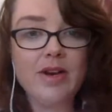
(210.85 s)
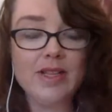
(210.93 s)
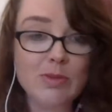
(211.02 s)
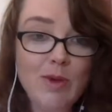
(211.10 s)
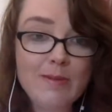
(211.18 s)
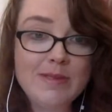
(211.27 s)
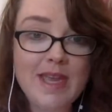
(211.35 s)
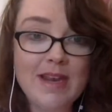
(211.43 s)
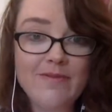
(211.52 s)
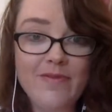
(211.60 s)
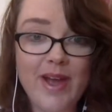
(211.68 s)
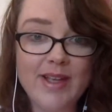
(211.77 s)
his website
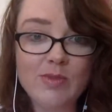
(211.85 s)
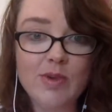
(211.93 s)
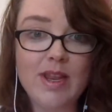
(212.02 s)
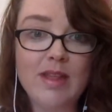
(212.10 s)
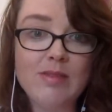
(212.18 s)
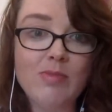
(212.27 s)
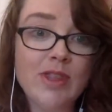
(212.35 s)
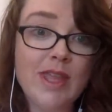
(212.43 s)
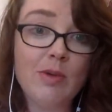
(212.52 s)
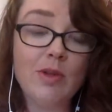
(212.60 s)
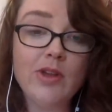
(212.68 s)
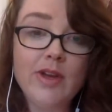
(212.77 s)
and find what they
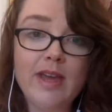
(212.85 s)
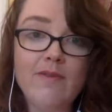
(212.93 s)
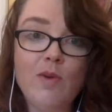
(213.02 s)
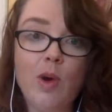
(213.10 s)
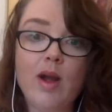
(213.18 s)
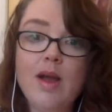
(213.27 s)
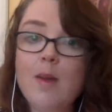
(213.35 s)
were looking for.